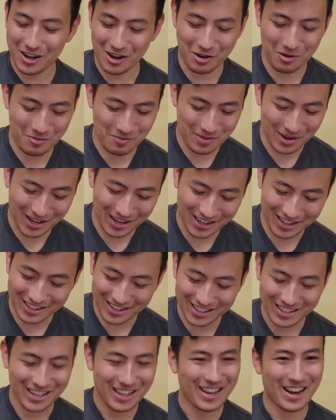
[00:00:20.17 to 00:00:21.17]
Oh
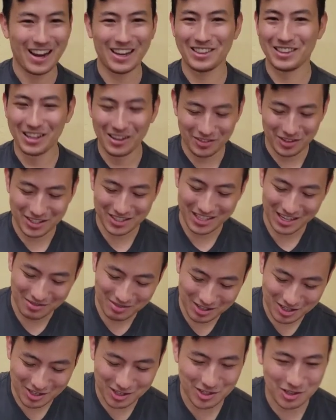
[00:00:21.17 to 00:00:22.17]
man, I love this game.
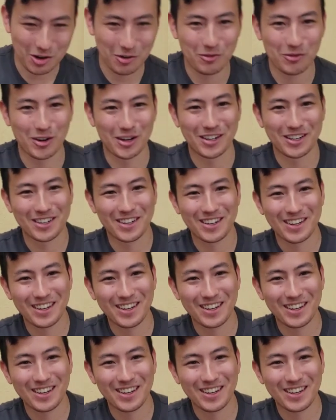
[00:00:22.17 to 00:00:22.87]
This is so fun.